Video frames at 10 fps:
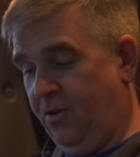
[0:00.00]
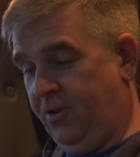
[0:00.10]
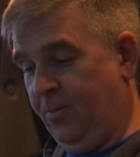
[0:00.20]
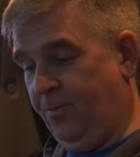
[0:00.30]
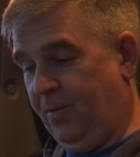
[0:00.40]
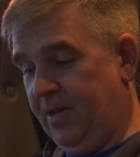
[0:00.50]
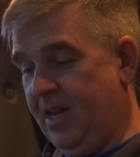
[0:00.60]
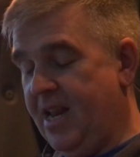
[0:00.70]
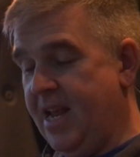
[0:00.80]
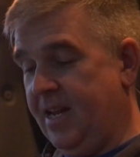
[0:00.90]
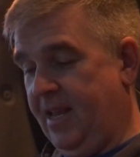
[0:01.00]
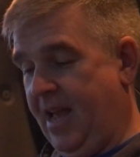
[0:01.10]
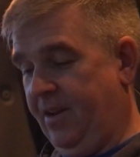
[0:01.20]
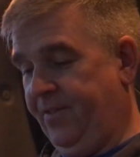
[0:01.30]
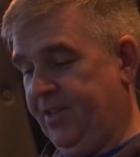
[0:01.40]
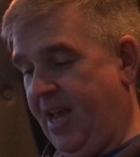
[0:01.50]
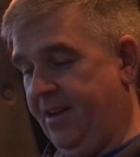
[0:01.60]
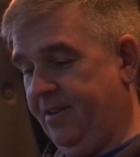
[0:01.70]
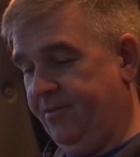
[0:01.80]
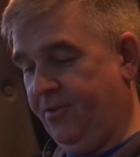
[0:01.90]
gone completely out of his head,